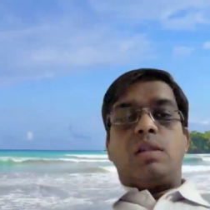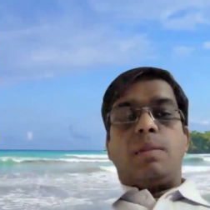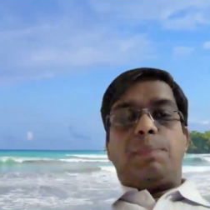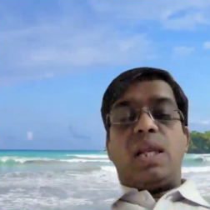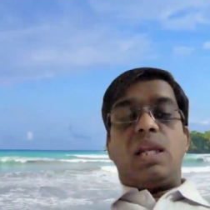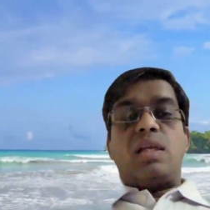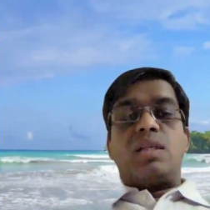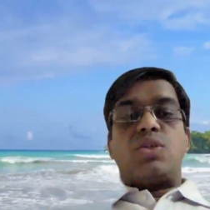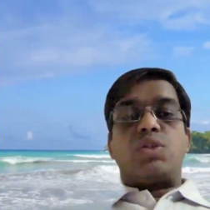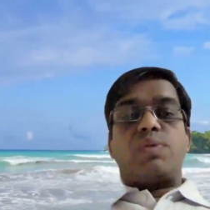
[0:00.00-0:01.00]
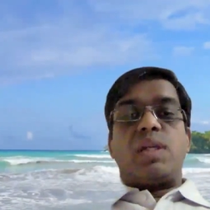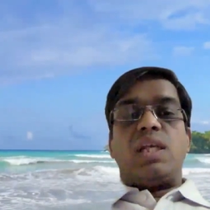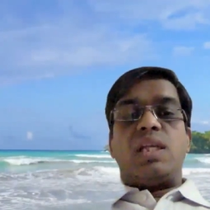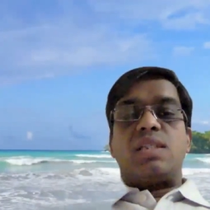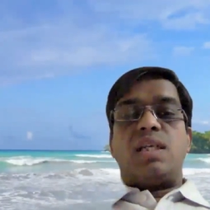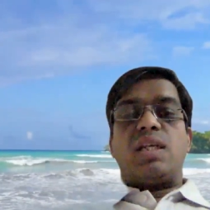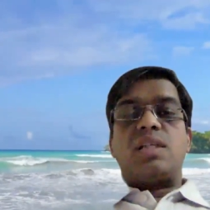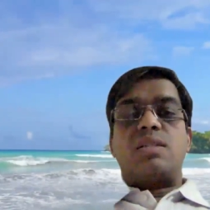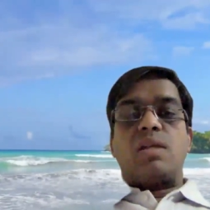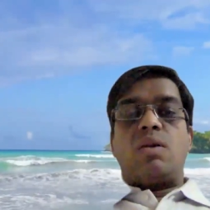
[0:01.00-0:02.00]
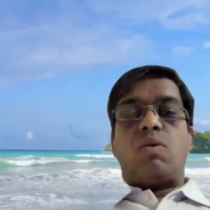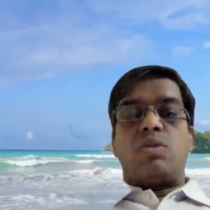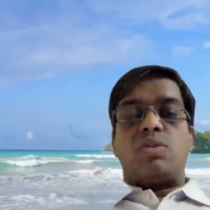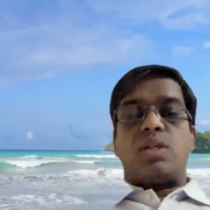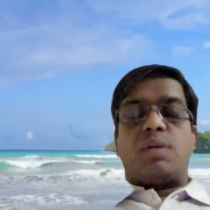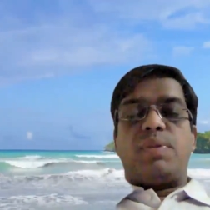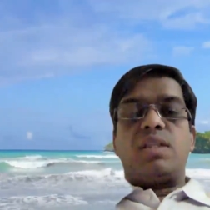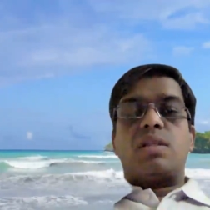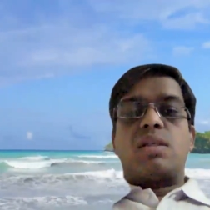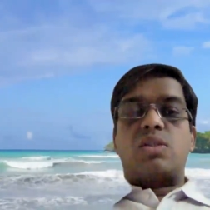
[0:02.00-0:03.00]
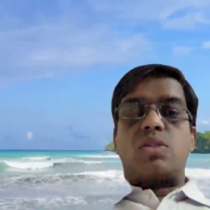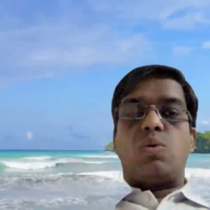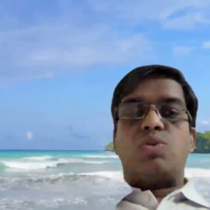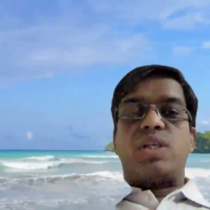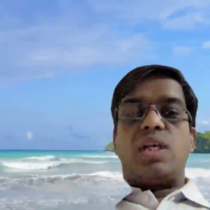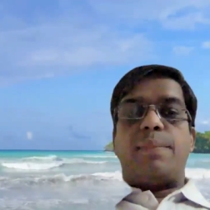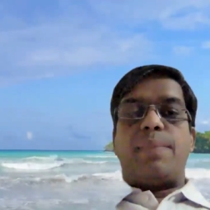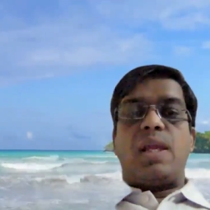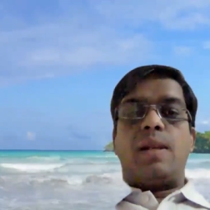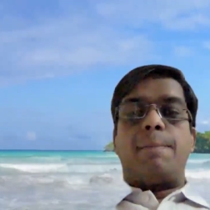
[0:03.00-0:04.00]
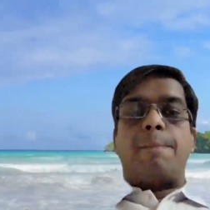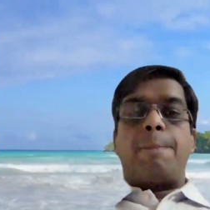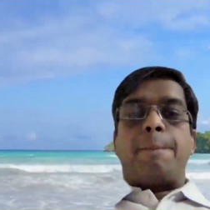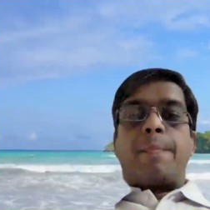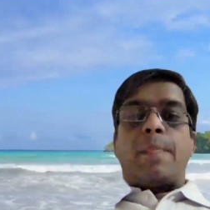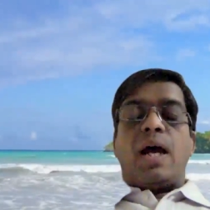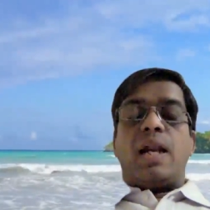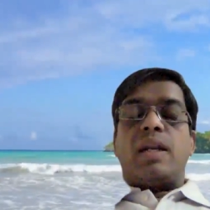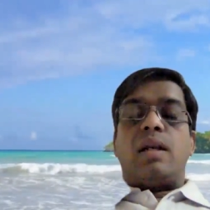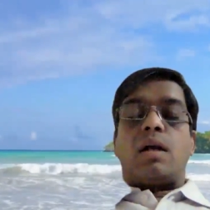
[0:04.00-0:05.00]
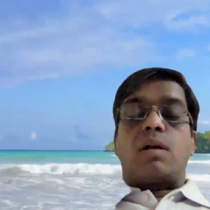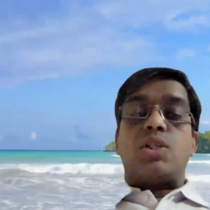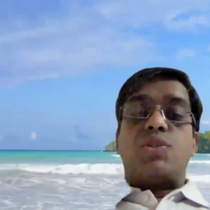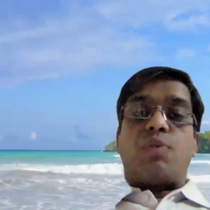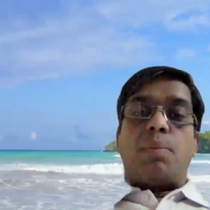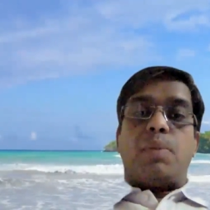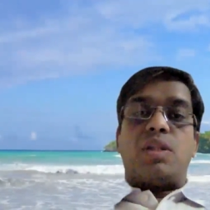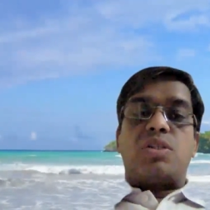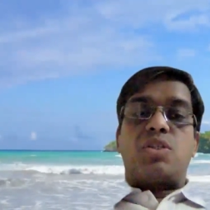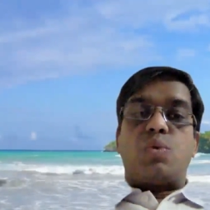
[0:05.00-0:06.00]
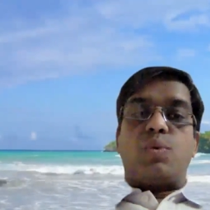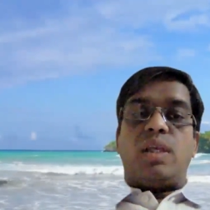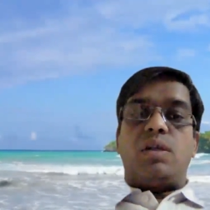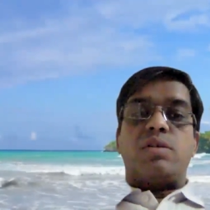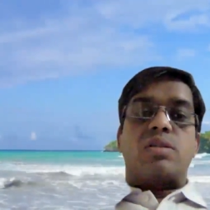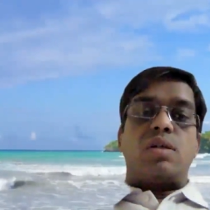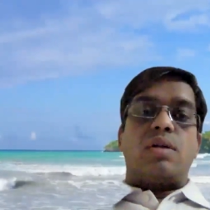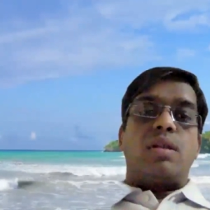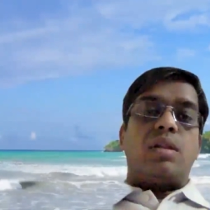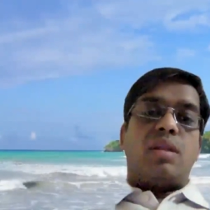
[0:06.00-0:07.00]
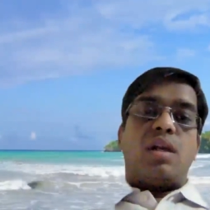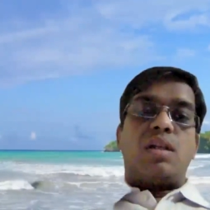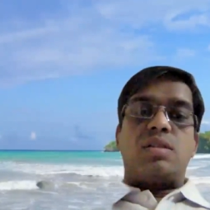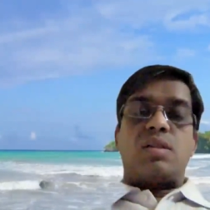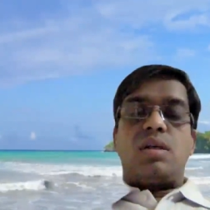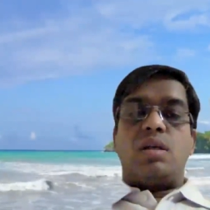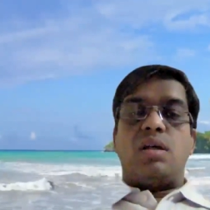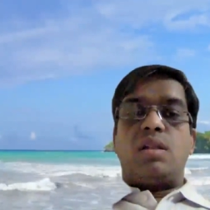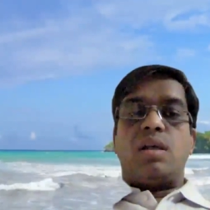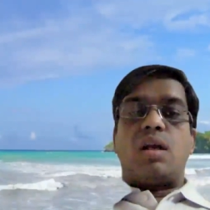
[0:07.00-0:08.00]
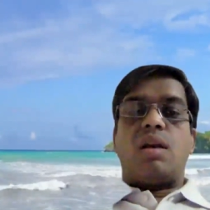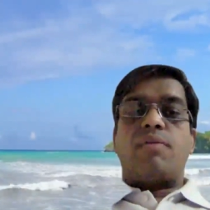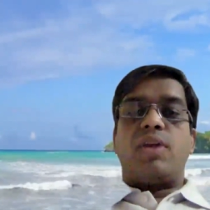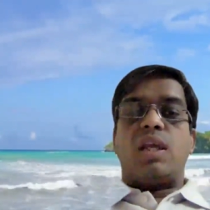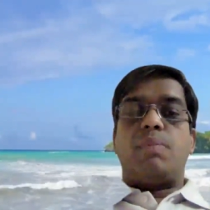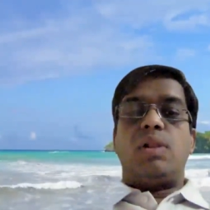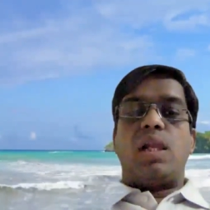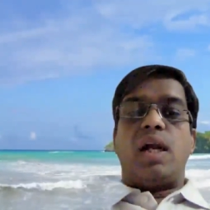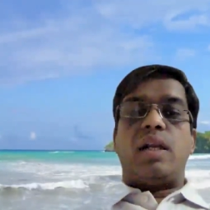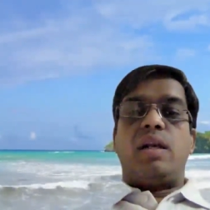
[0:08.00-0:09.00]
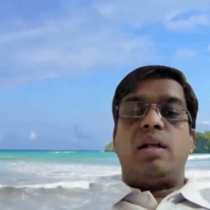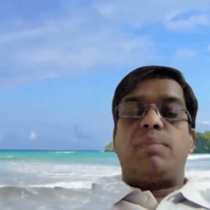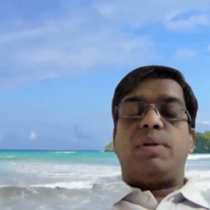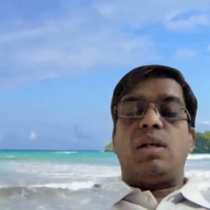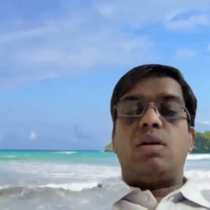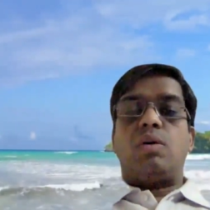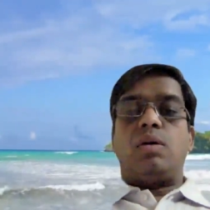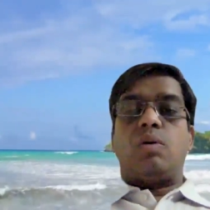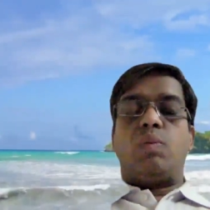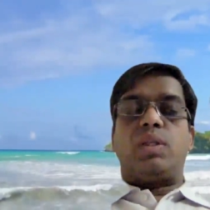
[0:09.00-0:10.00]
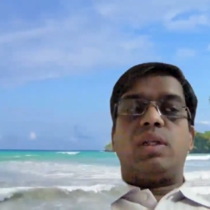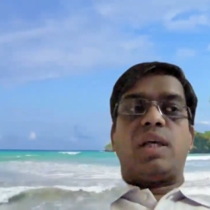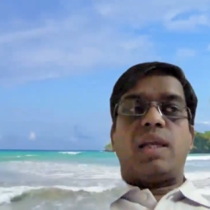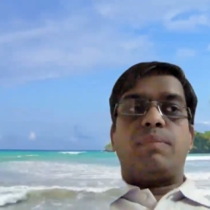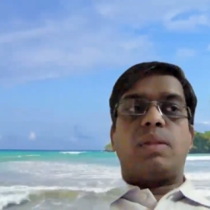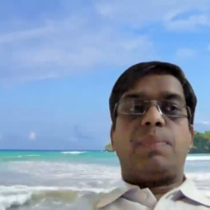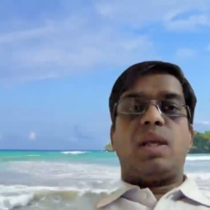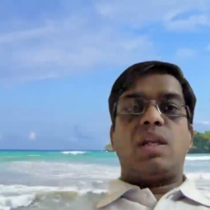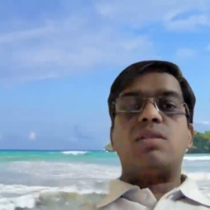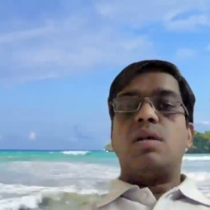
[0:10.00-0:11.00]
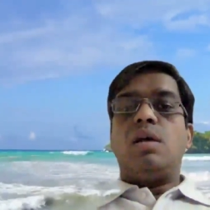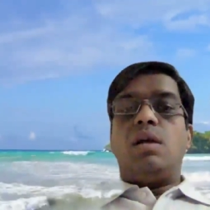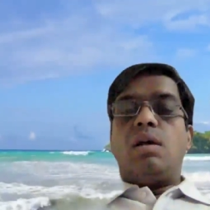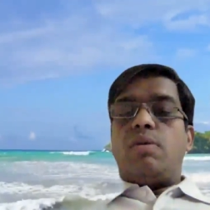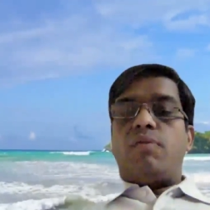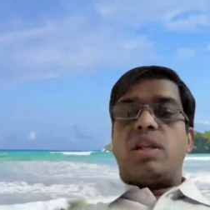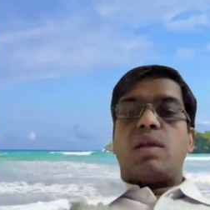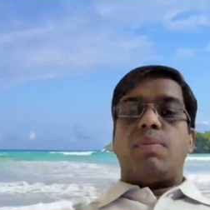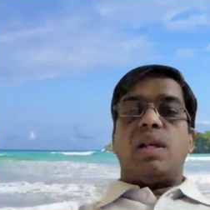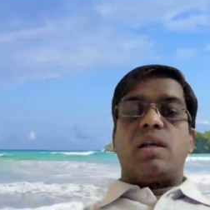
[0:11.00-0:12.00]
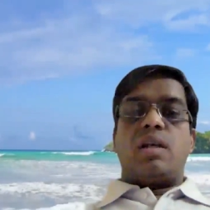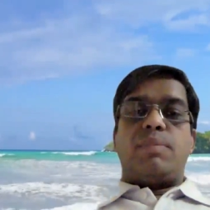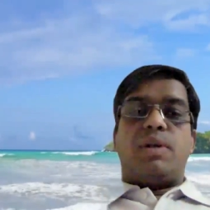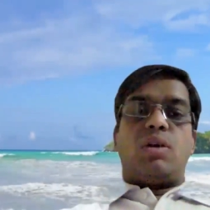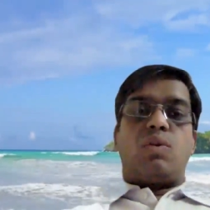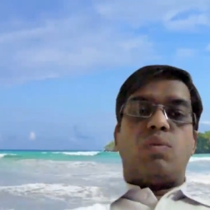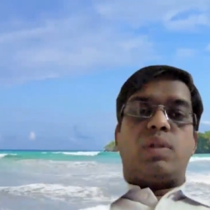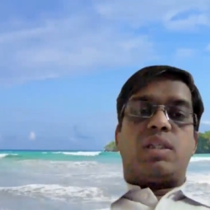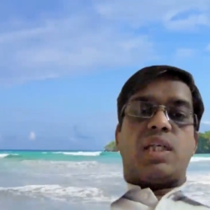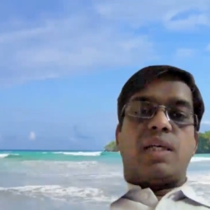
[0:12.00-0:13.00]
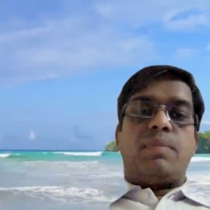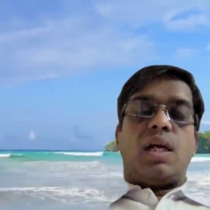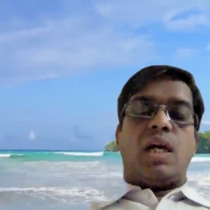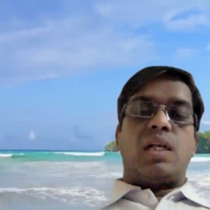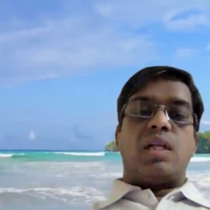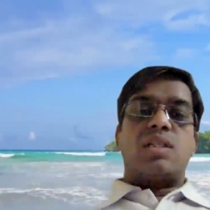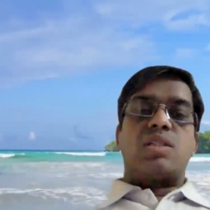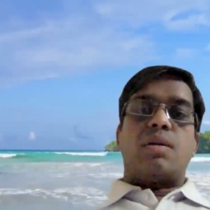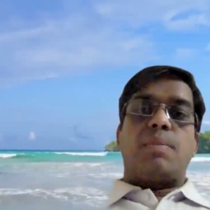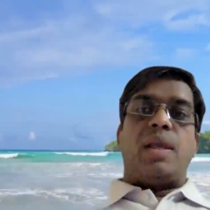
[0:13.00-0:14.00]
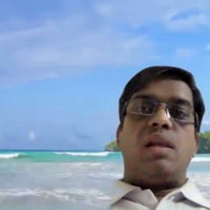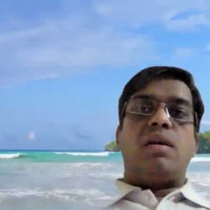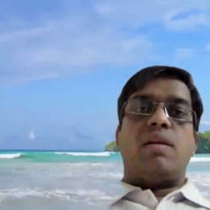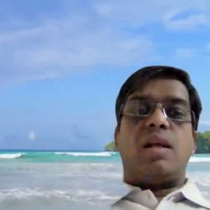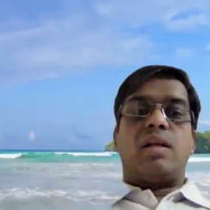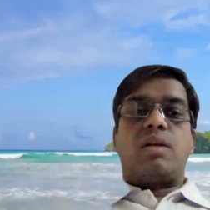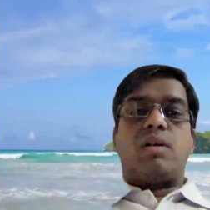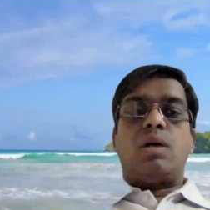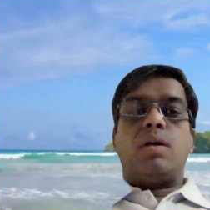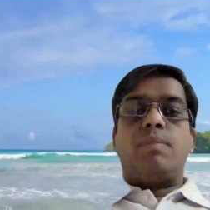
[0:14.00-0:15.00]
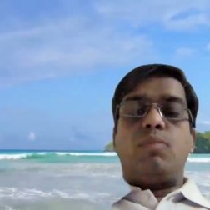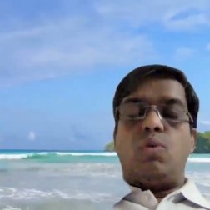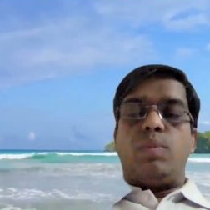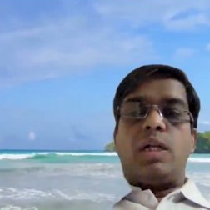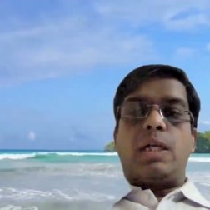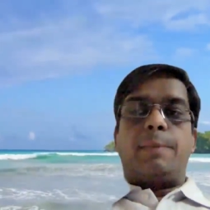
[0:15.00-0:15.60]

The pain is usually insidious in onset, means slow, steady pain, and it occurs for months to years. There are variable and intermittent over the time. The pain is variable and intermittent over the time, and it is mainly related to the movement.